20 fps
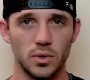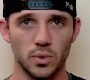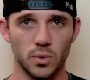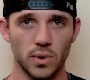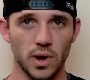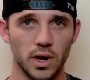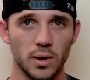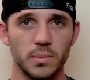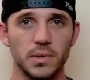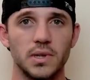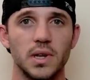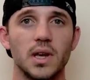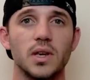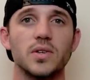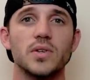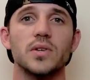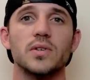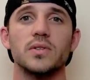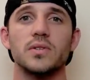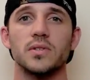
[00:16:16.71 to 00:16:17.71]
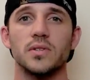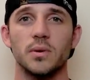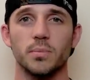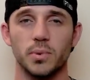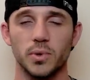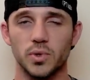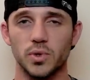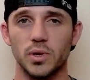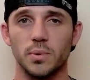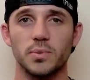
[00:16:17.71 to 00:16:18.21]
the recommendations and the
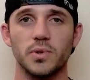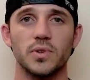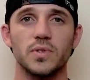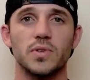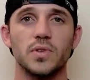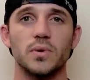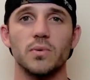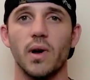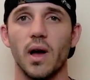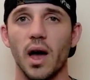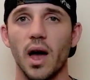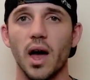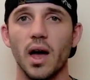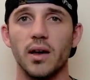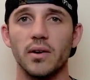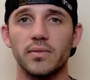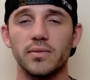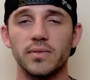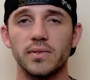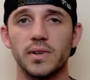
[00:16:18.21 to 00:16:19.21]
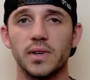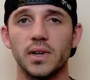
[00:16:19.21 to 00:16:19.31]
prescriptions you have